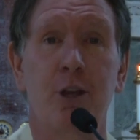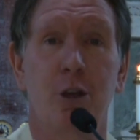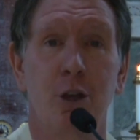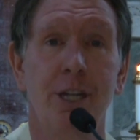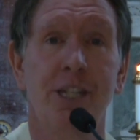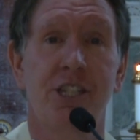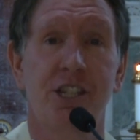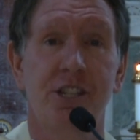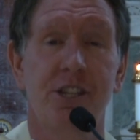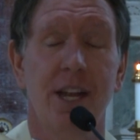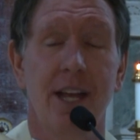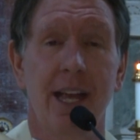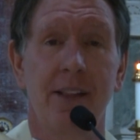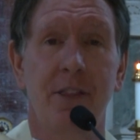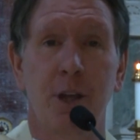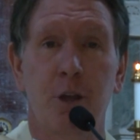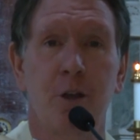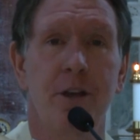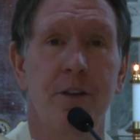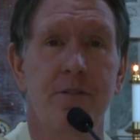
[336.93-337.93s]

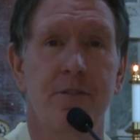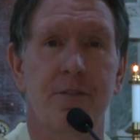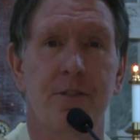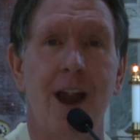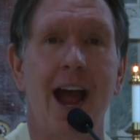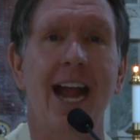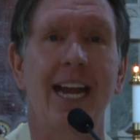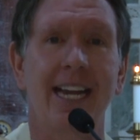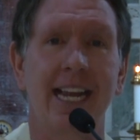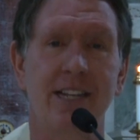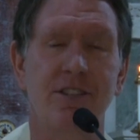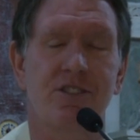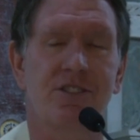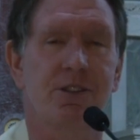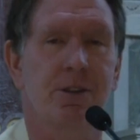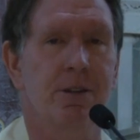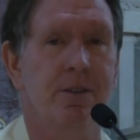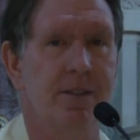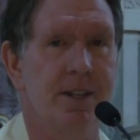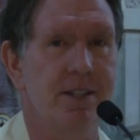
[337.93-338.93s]
Good Friday
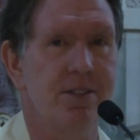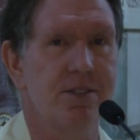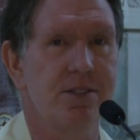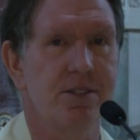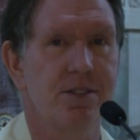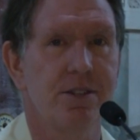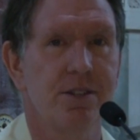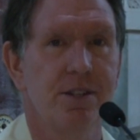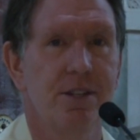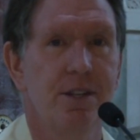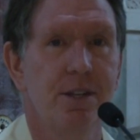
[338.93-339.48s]
service.